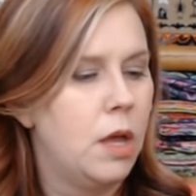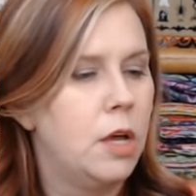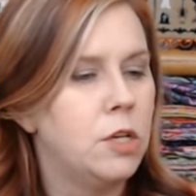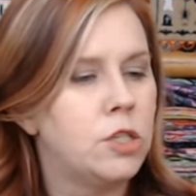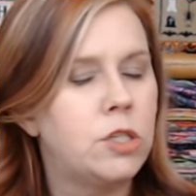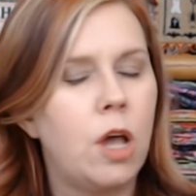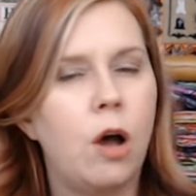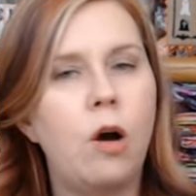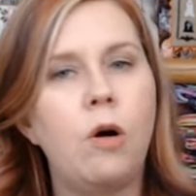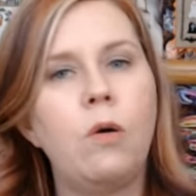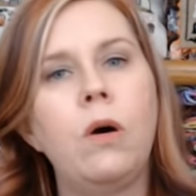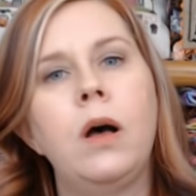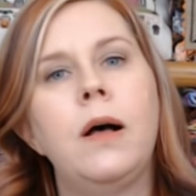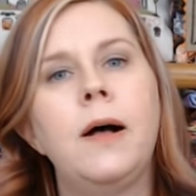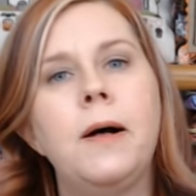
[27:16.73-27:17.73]

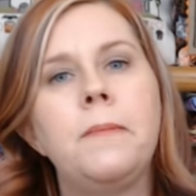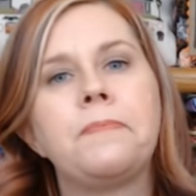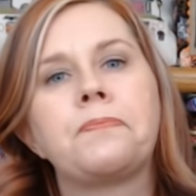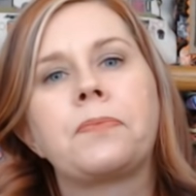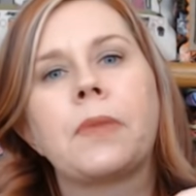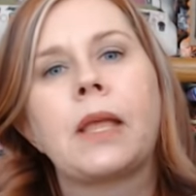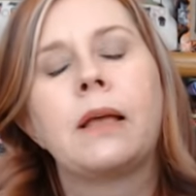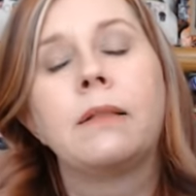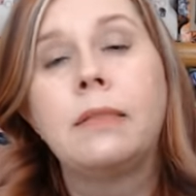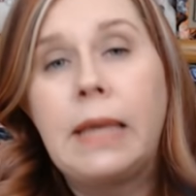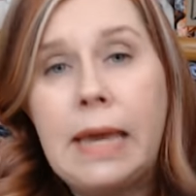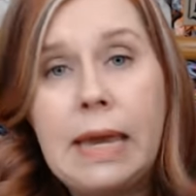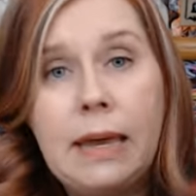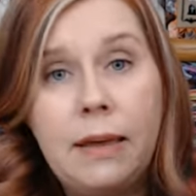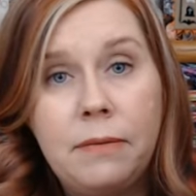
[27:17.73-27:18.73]
So,
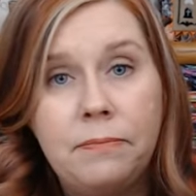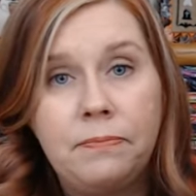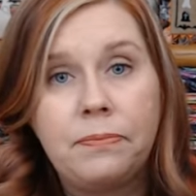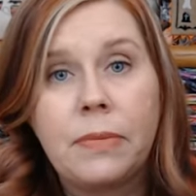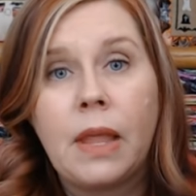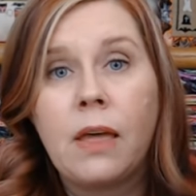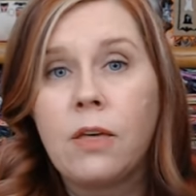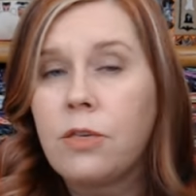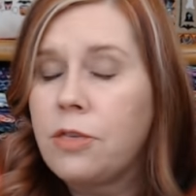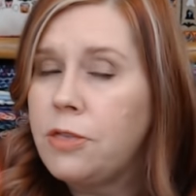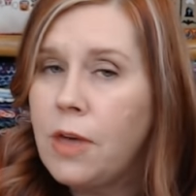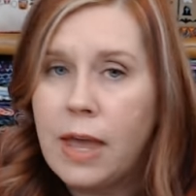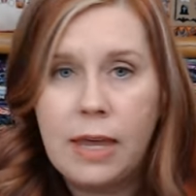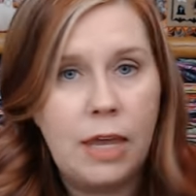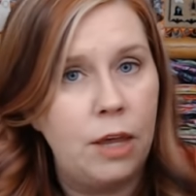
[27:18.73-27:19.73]
Lee,
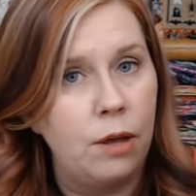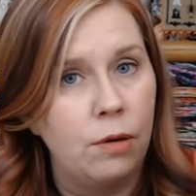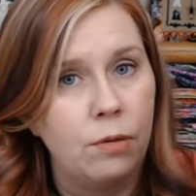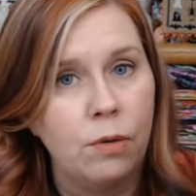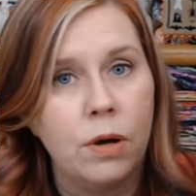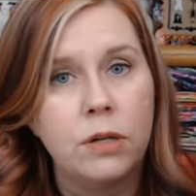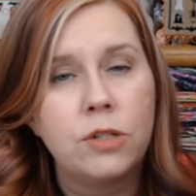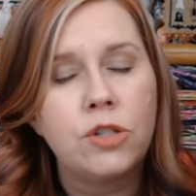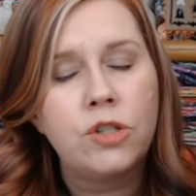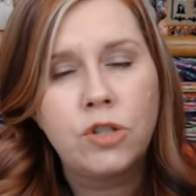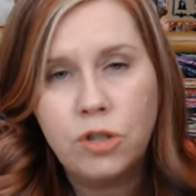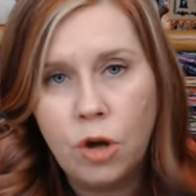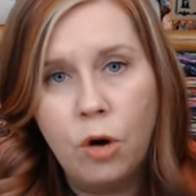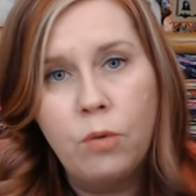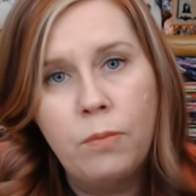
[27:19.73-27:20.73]
thank you
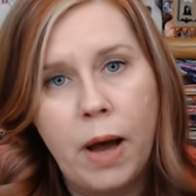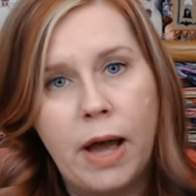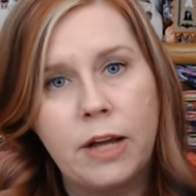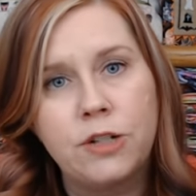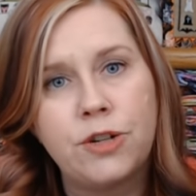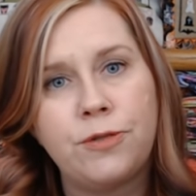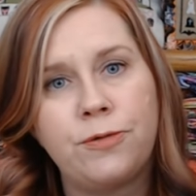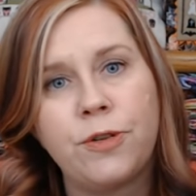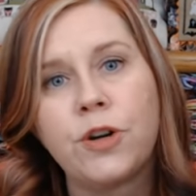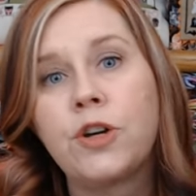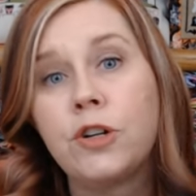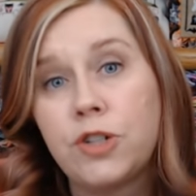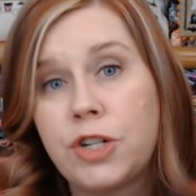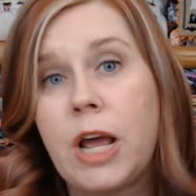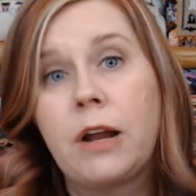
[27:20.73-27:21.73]
so much for
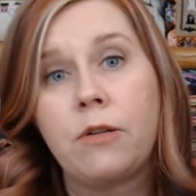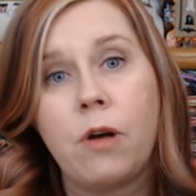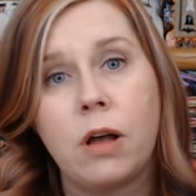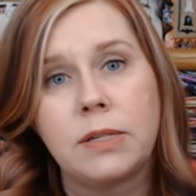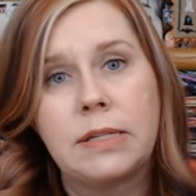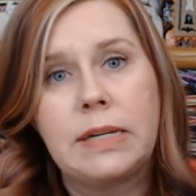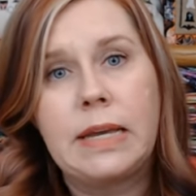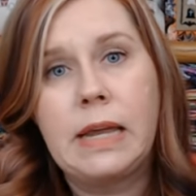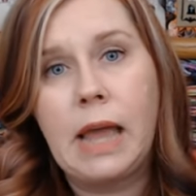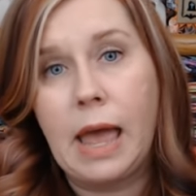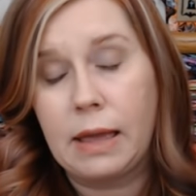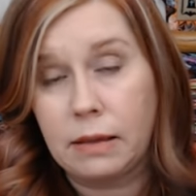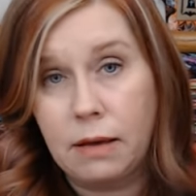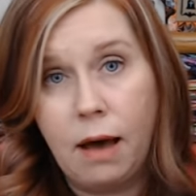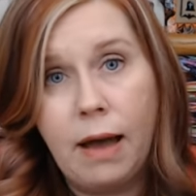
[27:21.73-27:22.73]
your generosity
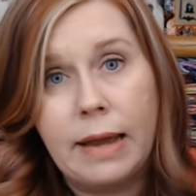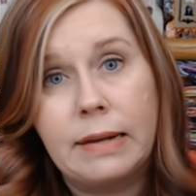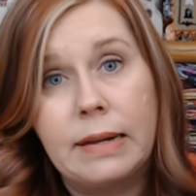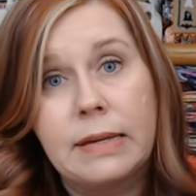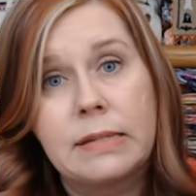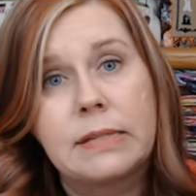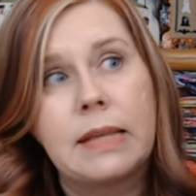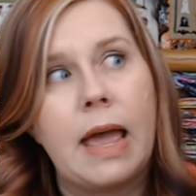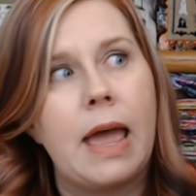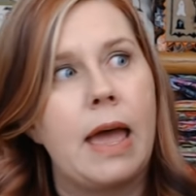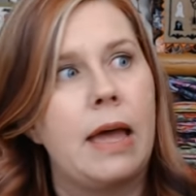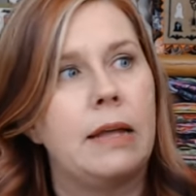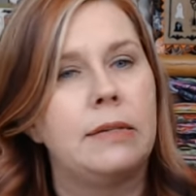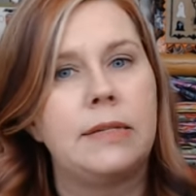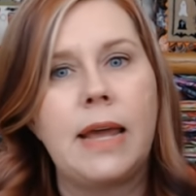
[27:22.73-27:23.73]
and kindness
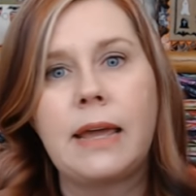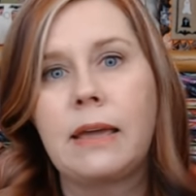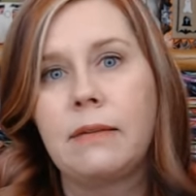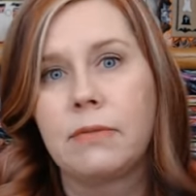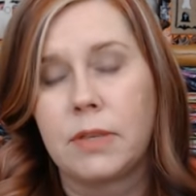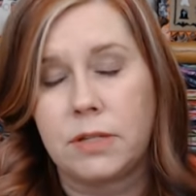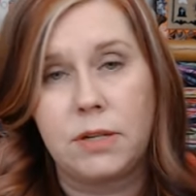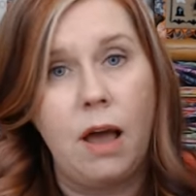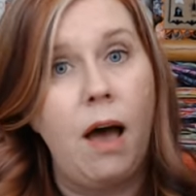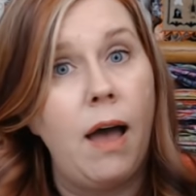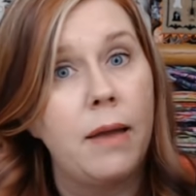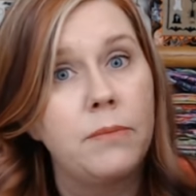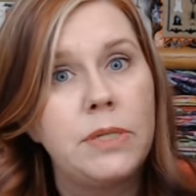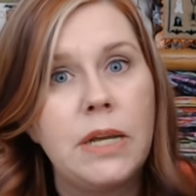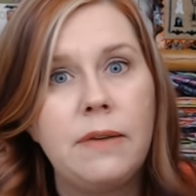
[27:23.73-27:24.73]
and taking the
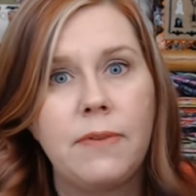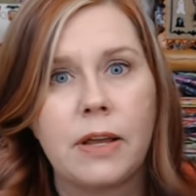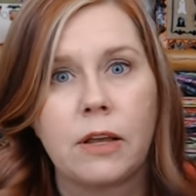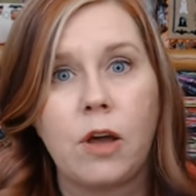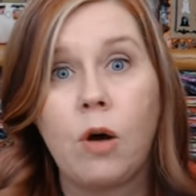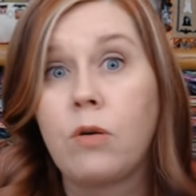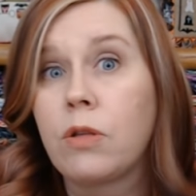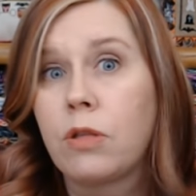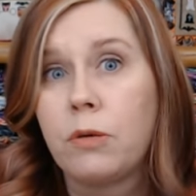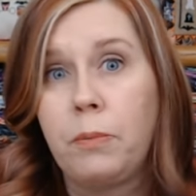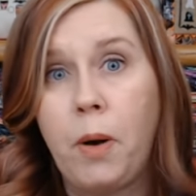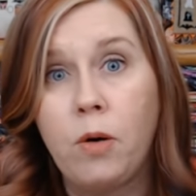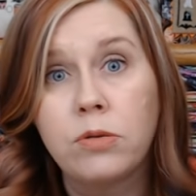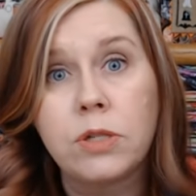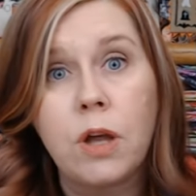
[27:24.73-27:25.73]
time to even go to the
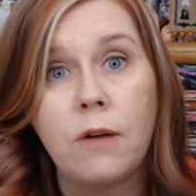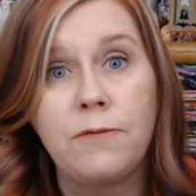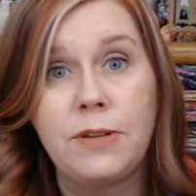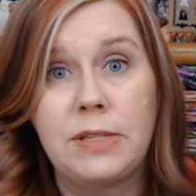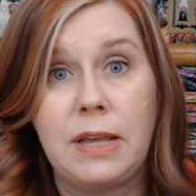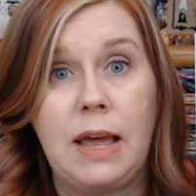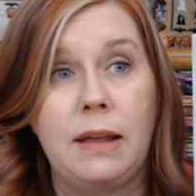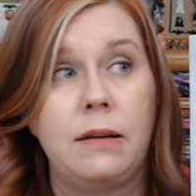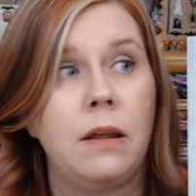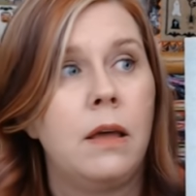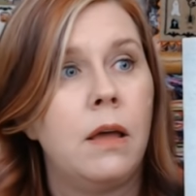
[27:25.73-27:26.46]
post office and